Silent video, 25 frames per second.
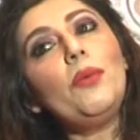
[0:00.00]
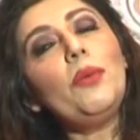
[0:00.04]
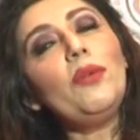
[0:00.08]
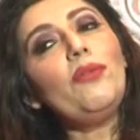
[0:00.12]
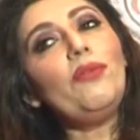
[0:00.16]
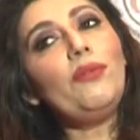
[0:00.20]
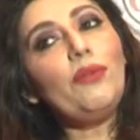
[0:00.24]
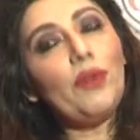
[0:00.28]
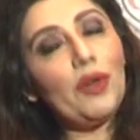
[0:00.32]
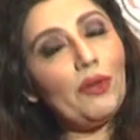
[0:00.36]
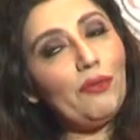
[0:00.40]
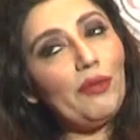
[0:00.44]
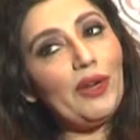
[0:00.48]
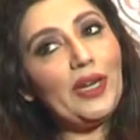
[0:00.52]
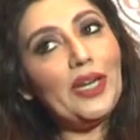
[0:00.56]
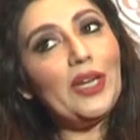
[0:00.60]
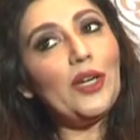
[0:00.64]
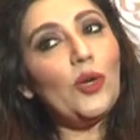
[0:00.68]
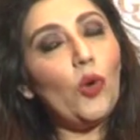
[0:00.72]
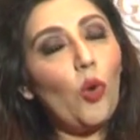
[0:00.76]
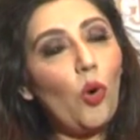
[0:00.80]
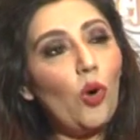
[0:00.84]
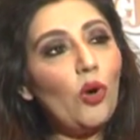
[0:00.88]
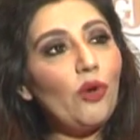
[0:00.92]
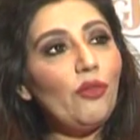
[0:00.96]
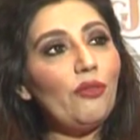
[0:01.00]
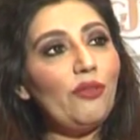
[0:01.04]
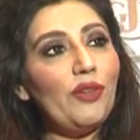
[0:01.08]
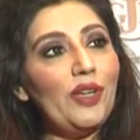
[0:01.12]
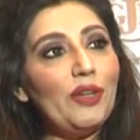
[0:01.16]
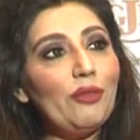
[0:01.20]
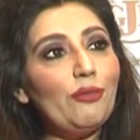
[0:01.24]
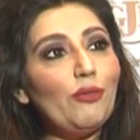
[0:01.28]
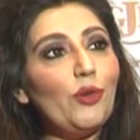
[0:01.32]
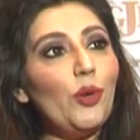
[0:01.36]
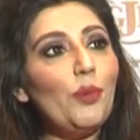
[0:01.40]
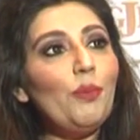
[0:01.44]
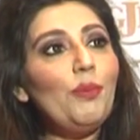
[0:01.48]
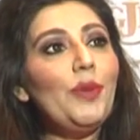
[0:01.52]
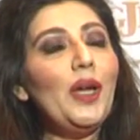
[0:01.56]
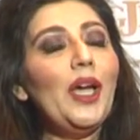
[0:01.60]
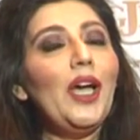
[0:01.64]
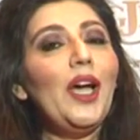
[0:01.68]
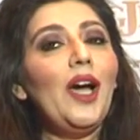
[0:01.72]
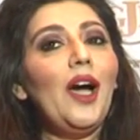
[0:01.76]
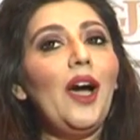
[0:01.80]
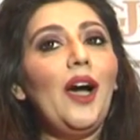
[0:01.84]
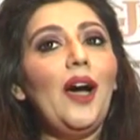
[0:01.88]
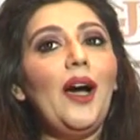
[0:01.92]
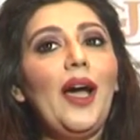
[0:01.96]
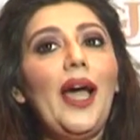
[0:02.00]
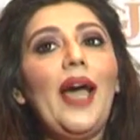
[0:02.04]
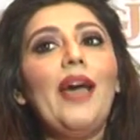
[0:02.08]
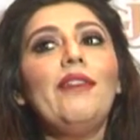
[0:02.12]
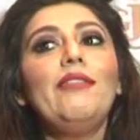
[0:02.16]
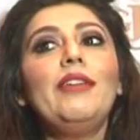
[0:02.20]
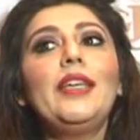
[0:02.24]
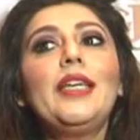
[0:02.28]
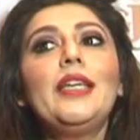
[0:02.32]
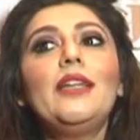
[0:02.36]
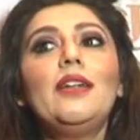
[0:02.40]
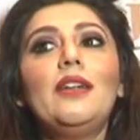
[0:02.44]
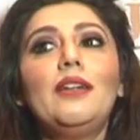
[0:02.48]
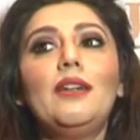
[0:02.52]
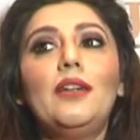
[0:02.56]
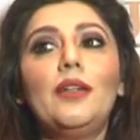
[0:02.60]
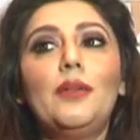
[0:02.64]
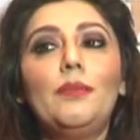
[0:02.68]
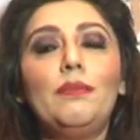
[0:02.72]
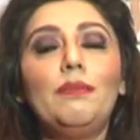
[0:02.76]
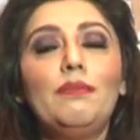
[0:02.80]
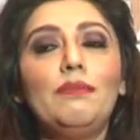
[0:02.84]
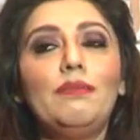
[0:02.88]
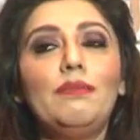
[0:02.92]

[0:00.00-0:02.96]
from a very long way from having 100